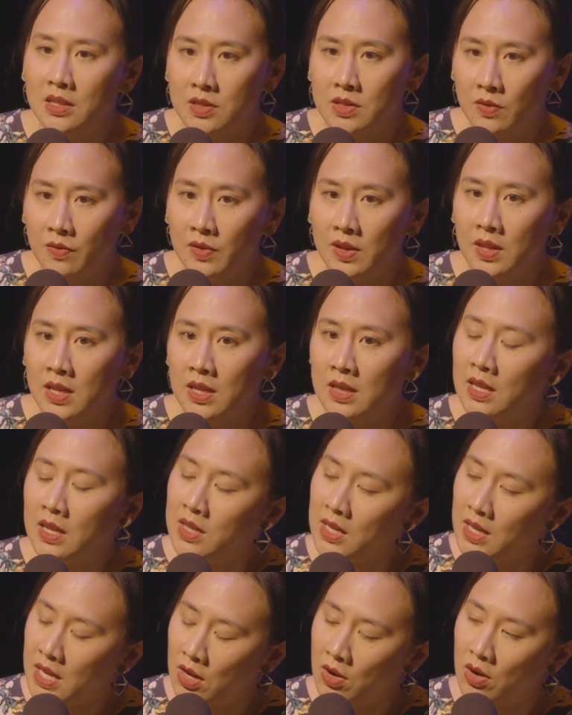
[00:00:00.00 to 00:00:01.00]
It's a feeling
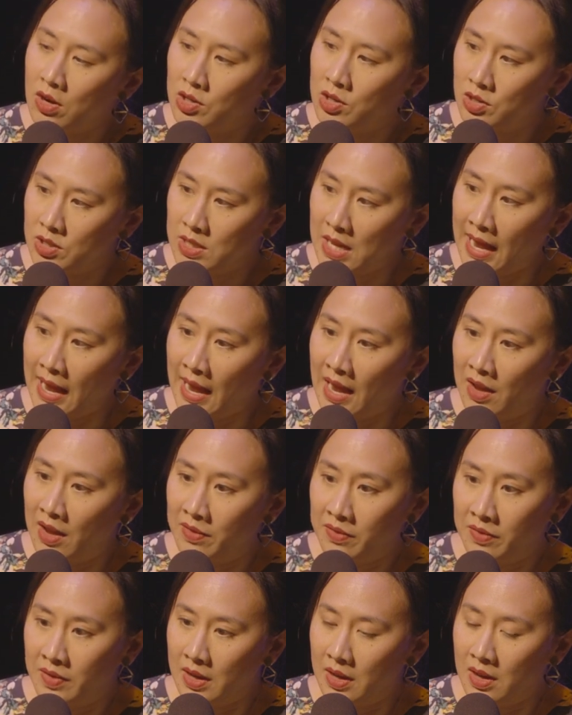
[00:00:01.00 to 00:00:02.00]
that the characters
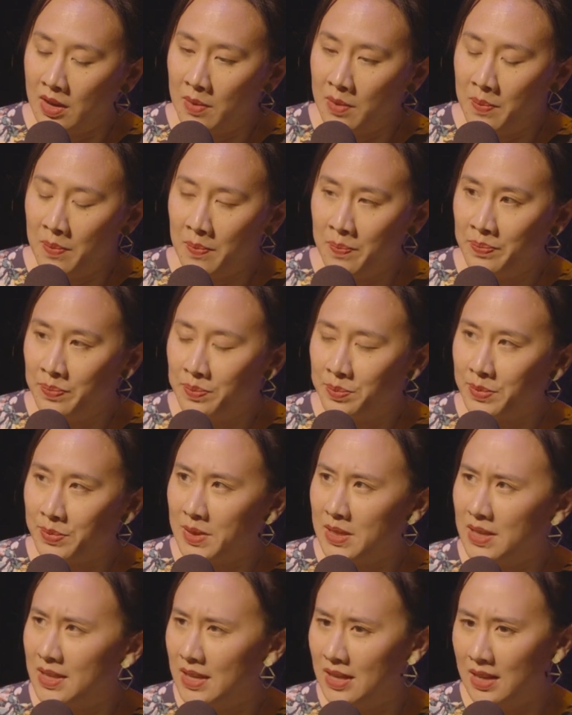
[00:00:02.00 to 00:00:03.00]
have. In
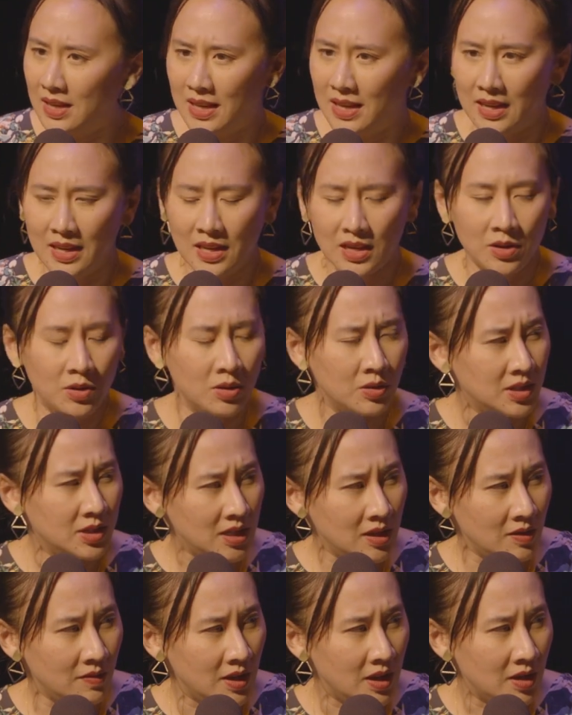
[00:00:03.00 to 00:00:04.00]

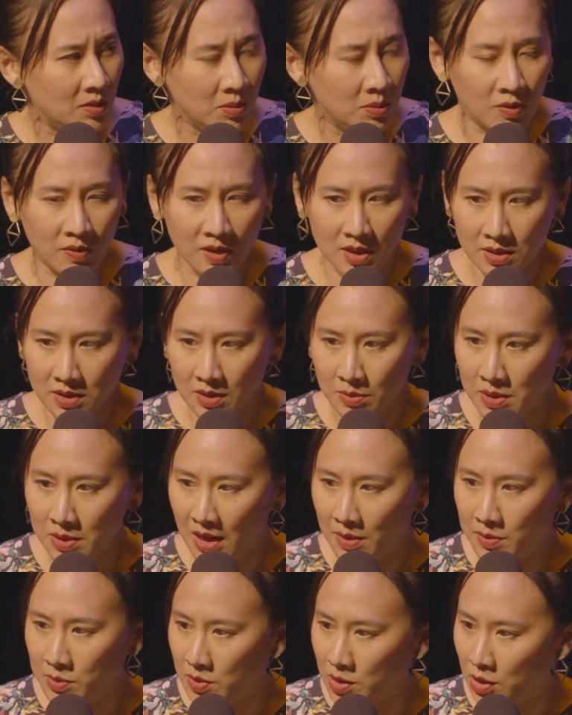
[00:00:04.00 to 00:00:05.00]
TV and movies,
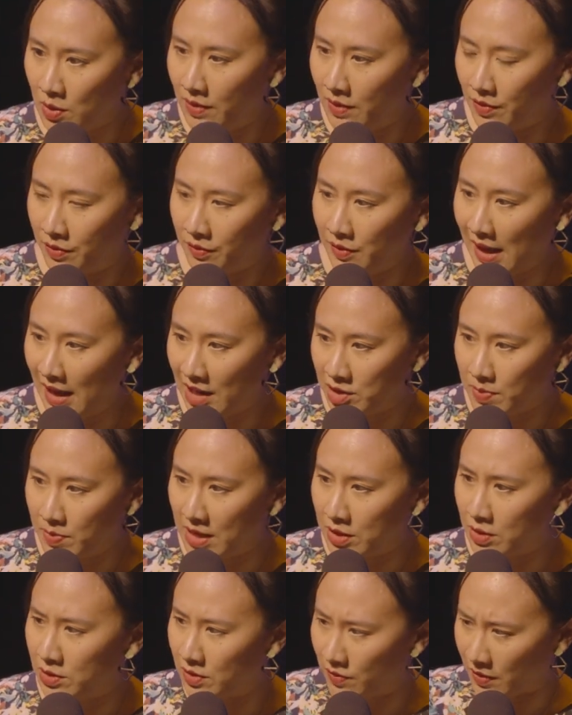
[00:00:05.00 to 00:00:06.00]
sometimes when you have a
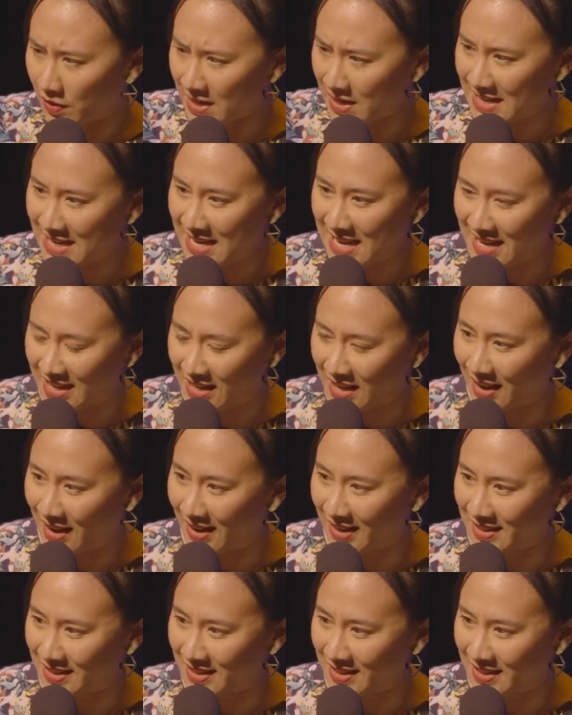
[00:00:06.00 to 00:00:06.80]
flashback, there's a very neat